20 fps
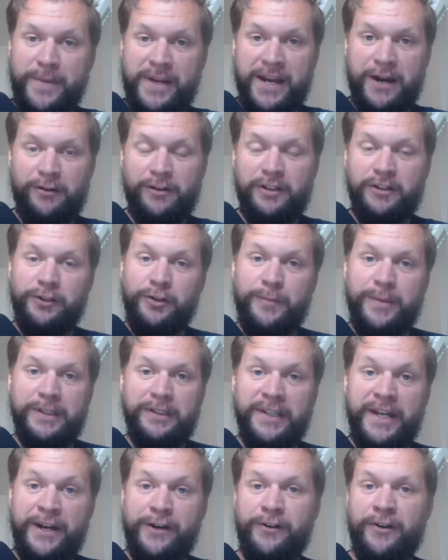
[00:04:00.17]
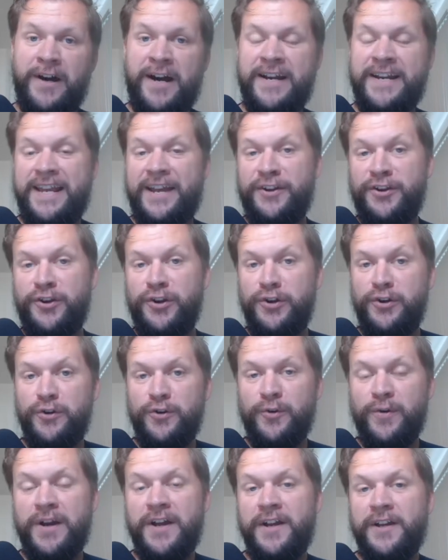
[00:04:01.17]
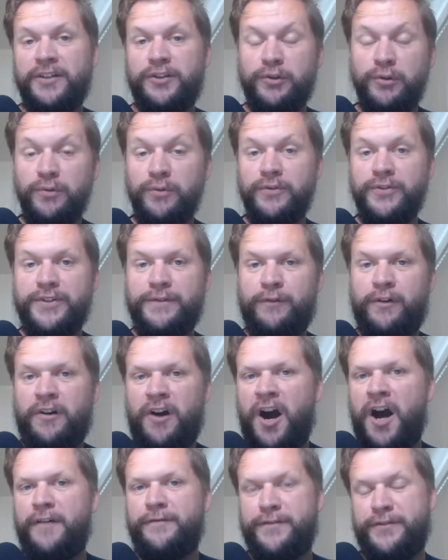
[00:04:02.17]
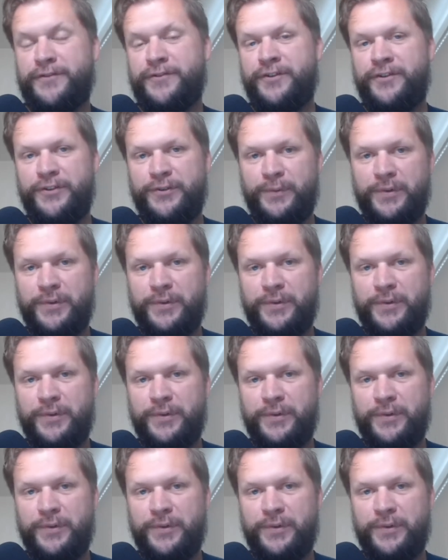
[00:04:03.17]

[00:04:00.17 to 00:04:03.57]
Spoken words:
out a little bit later on, and new tools for officers,